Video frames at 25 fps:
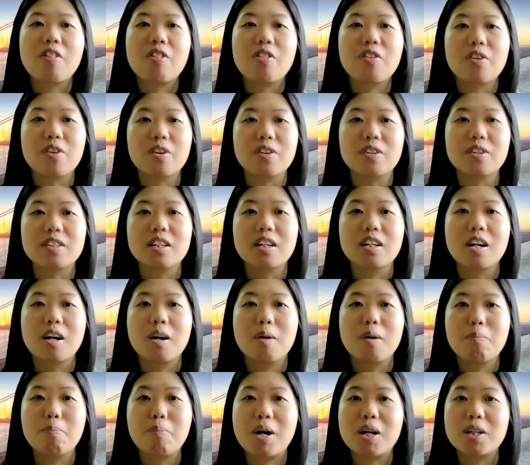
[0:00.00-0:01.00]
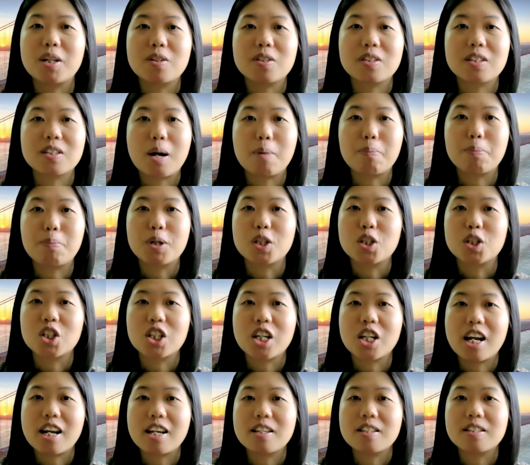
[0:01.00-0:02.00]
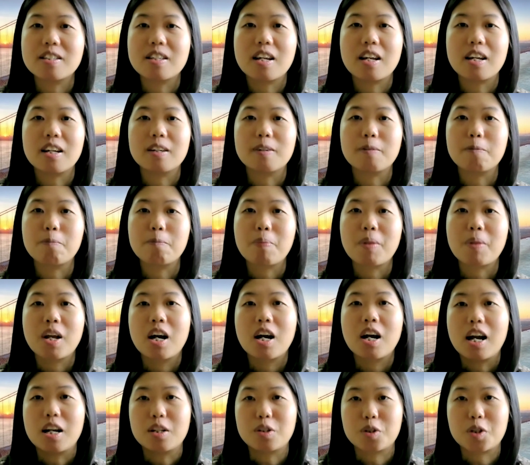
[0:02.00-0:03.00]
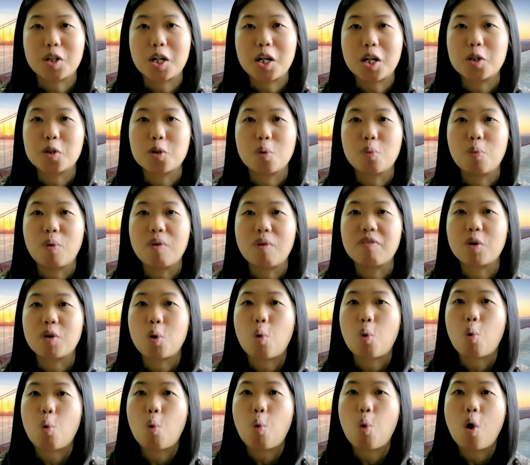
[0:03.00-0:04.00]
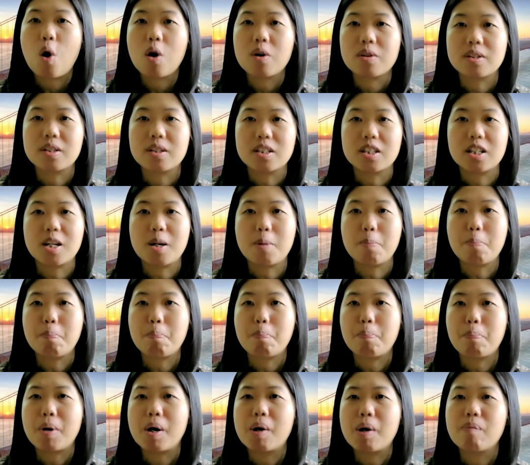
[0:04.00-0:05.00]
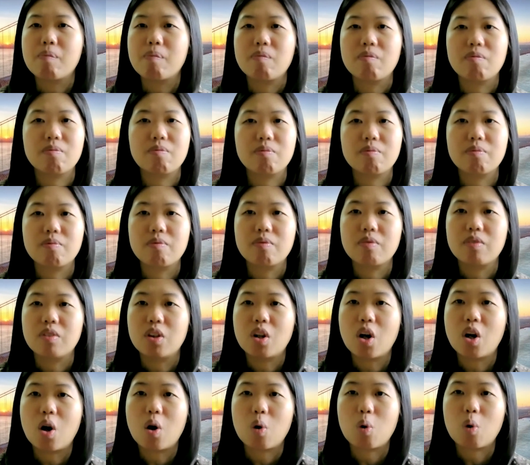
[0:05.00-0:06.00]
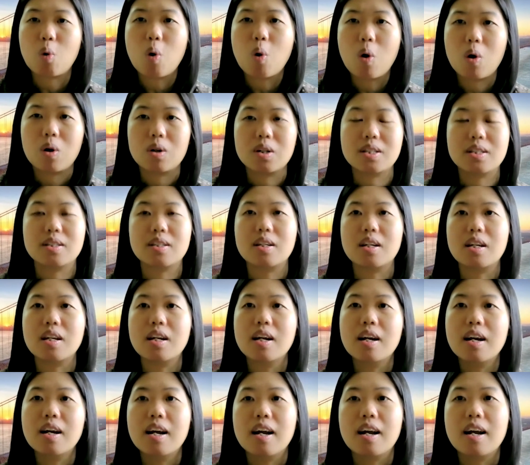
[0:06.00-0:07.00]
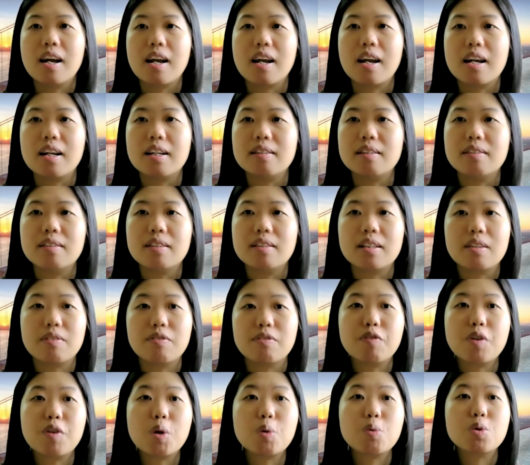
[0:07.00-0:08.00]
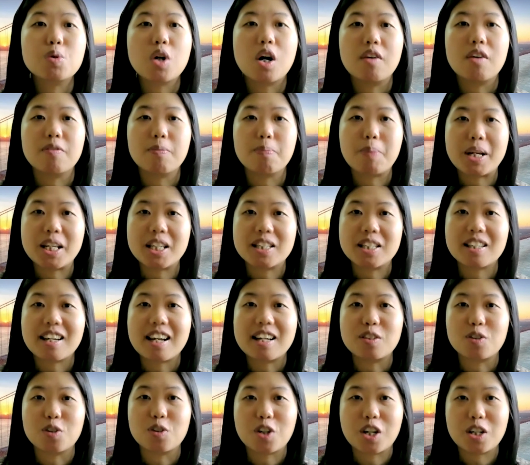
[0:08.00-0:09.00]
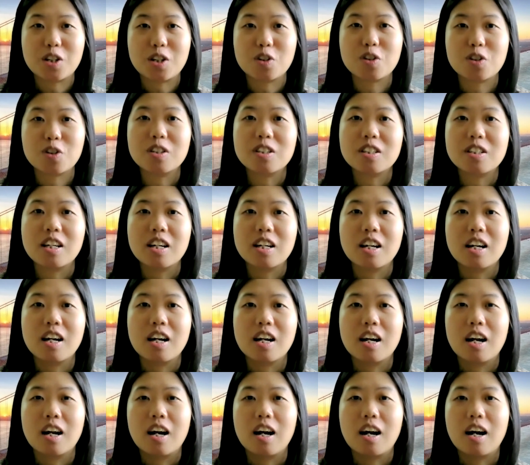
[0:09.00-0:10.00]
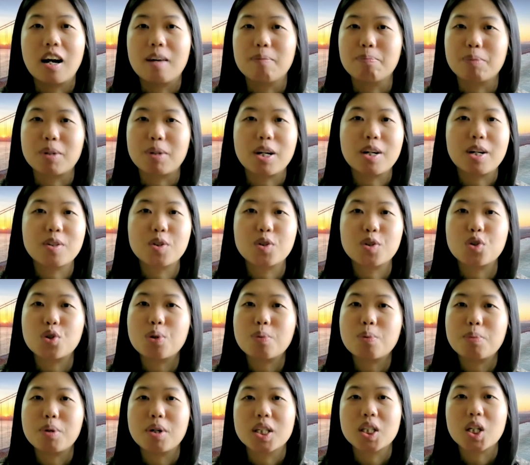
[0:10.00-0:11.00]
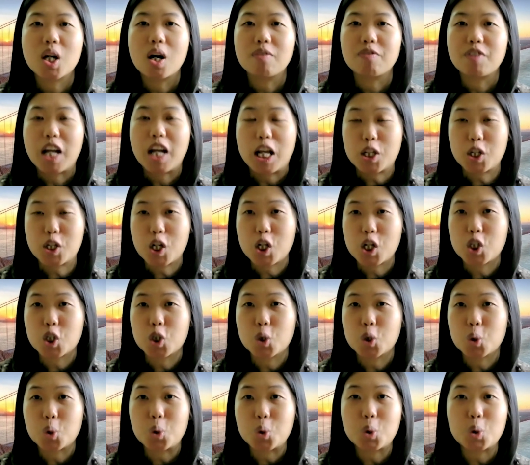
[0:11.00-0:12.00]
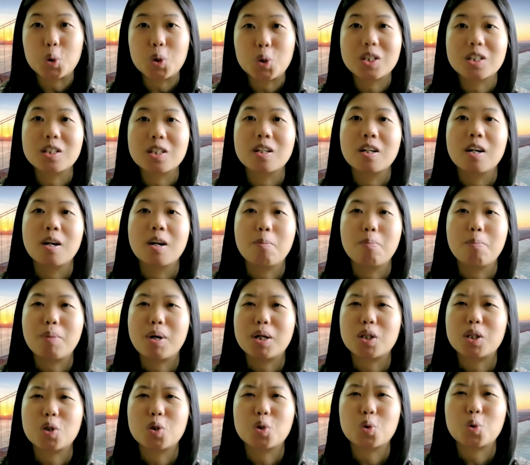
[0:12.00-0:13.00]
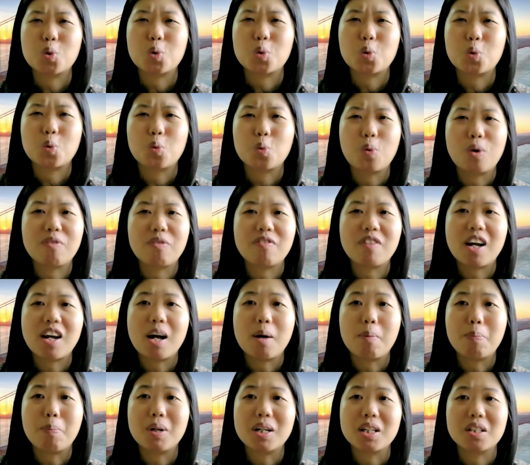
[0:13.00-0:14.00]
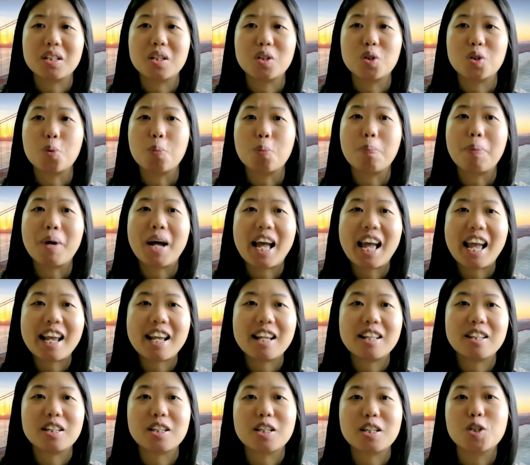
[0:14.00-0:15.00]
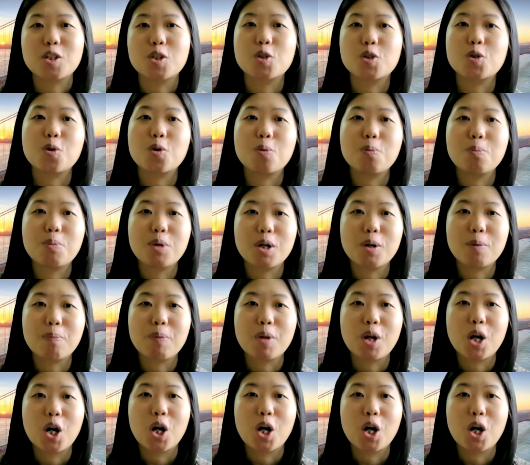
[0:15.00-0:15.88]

Third, mothers are purchasing education with quantity but not quality. In the field of basic education, consumers of educational goods, mothers with ability to pay the consumer